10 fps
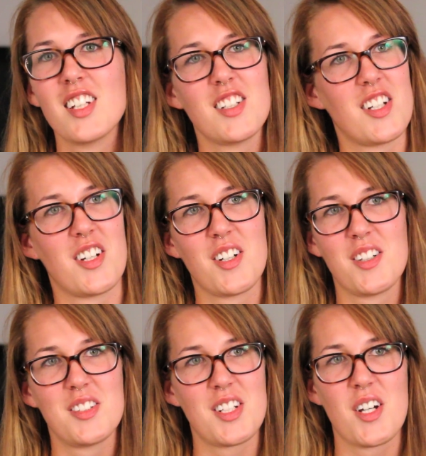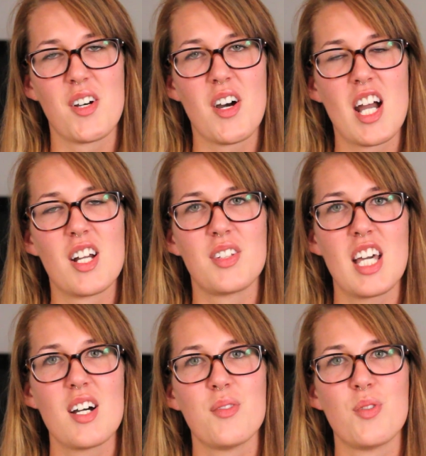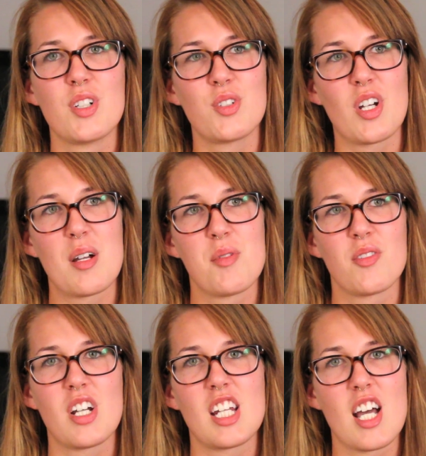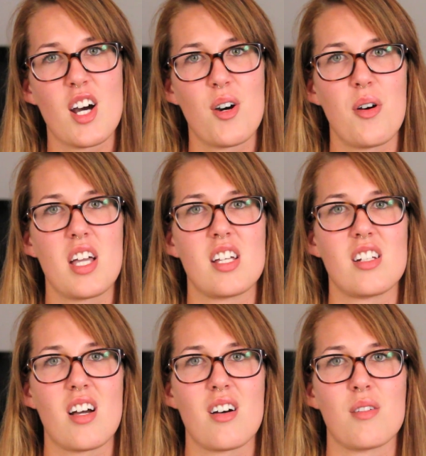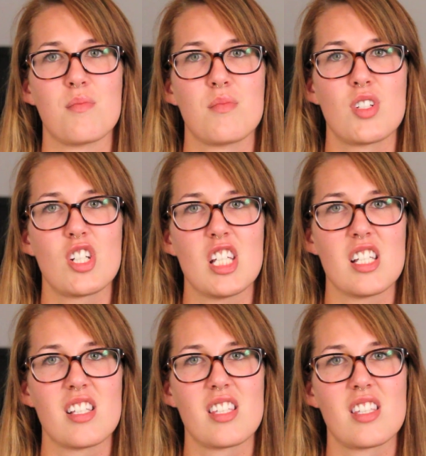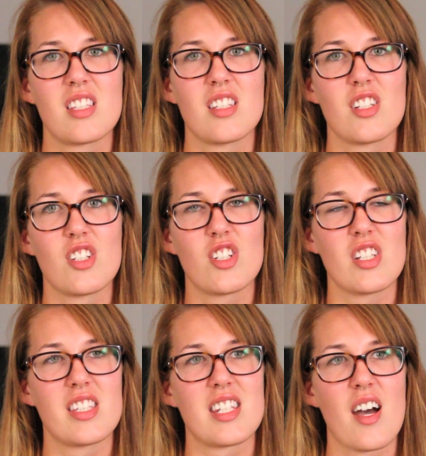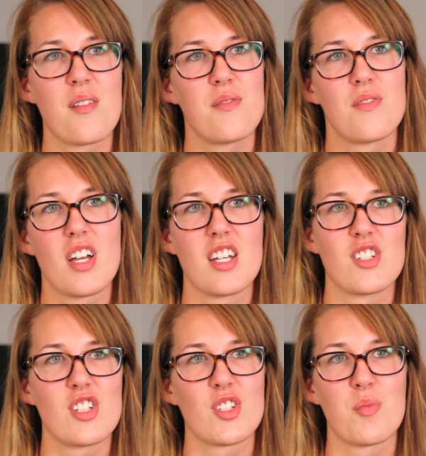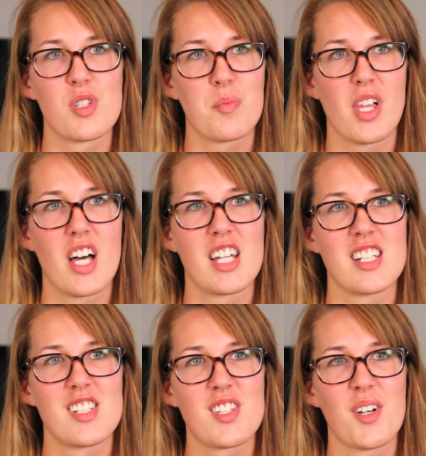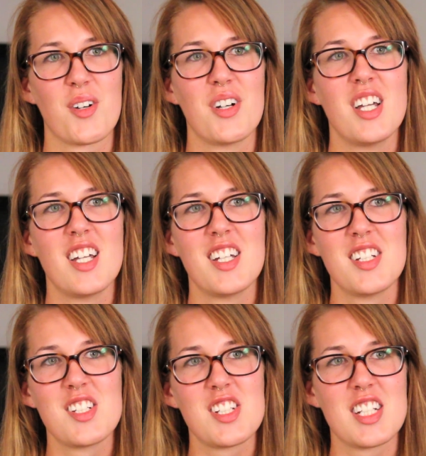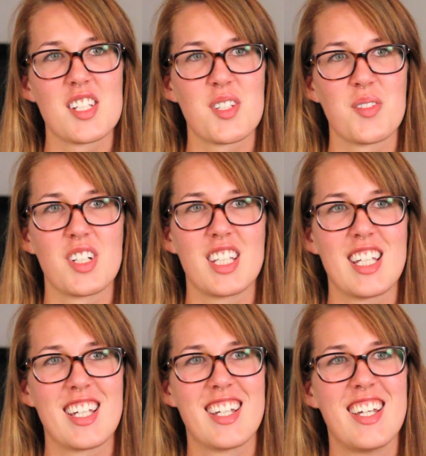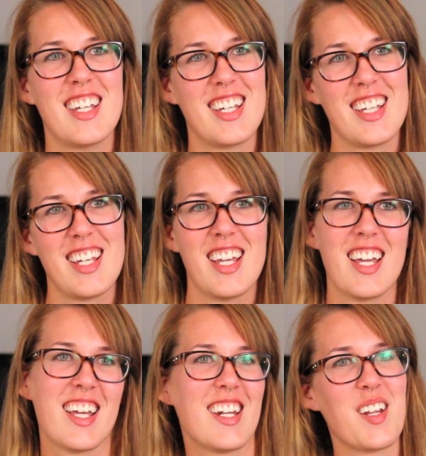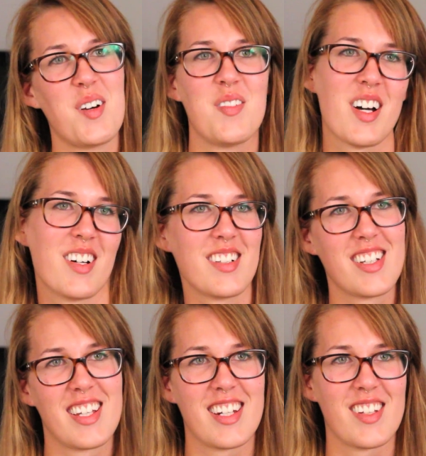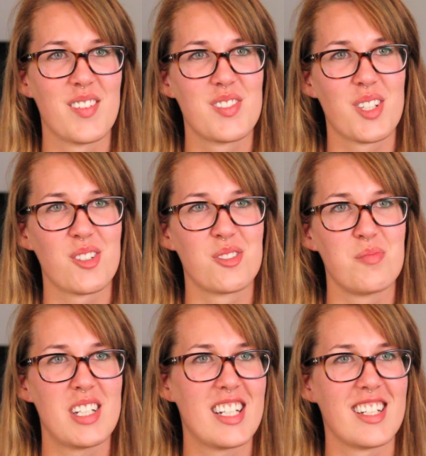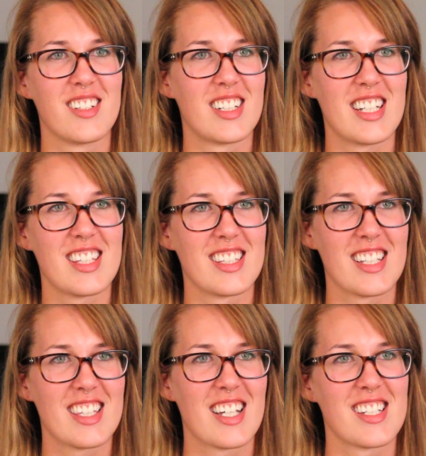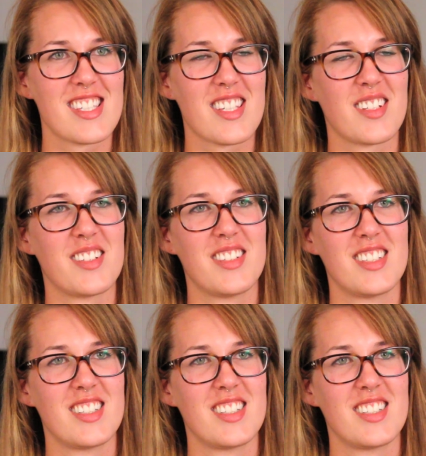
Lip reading: No, I only have one grandma right now, and she's deaf and she's almost blind, so she doesn't really know about any of social media or anything like that. So